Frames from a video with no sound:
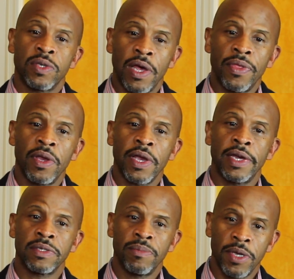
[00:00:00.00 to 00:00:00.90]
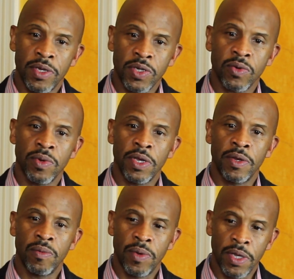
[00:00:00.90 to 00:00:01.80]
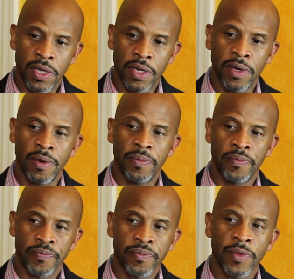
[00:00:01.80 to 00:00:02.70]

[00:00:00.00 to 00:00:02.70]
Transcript: So I think as a ministry, we can um,